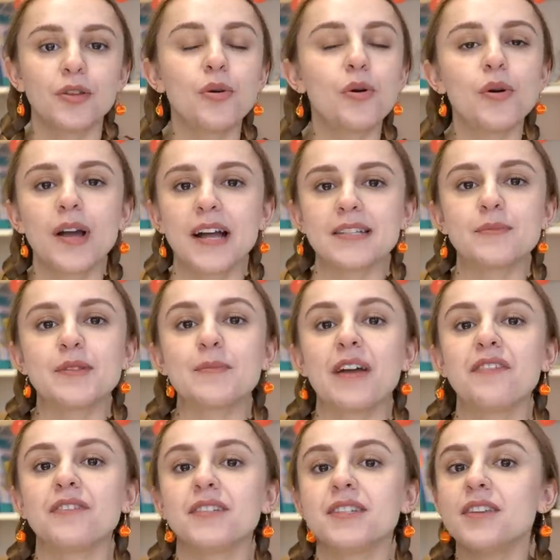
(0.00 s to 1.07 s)
Your orgasms
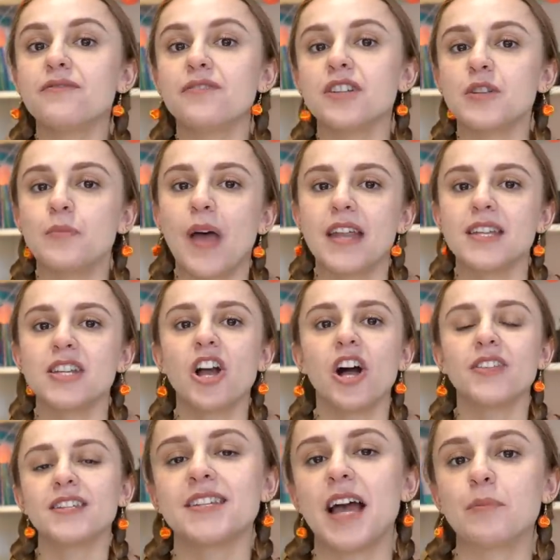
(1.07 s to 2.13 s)
might feel different depending
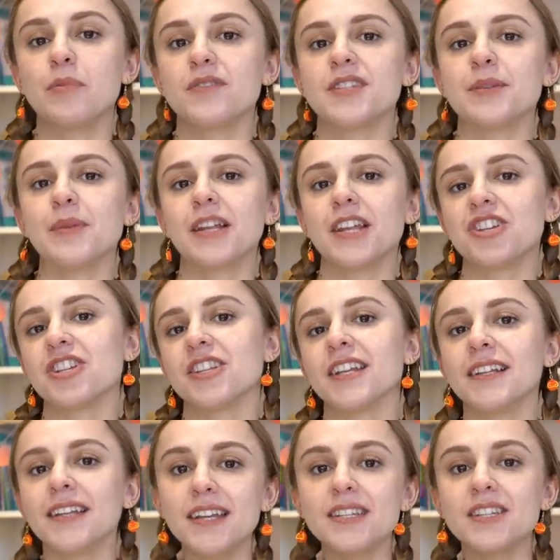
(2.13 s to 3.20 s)
on the type of stimulation
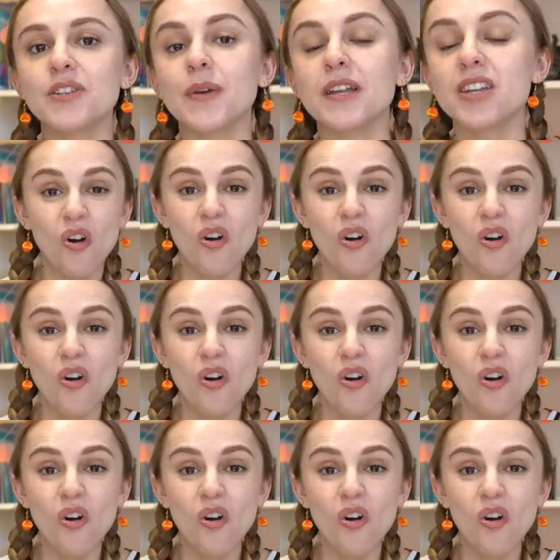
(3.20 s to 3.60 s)
that leads to it,